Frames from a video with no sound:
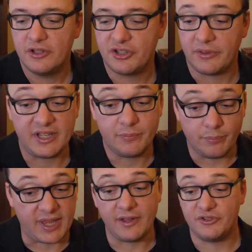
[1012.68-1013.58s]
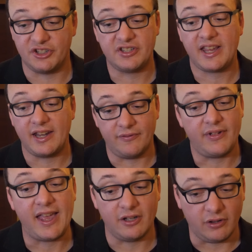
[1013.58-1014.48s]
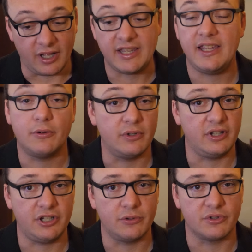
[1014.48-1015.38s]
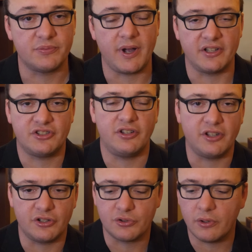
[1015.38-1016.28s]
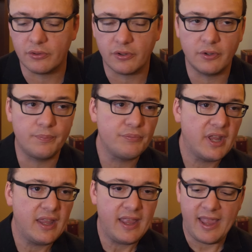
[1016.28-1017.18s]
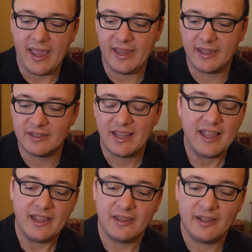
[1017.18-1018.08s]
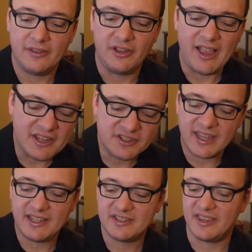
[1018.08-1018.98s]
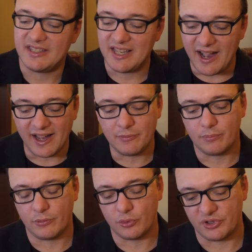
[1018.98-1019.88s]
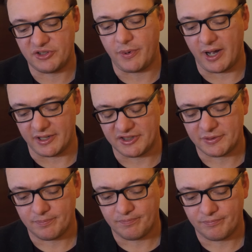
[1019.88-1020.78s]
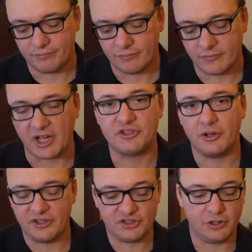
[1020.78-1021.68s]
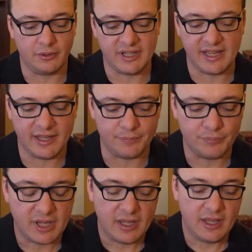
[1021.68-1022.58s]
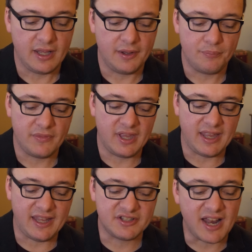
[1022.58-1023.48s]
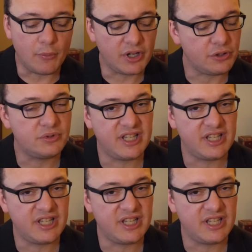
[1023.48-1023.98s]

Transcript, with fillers: So they may have just kind of had a lucky, really good response to the control group. And the last thing is the time response. I'll show this to you again. It's not what you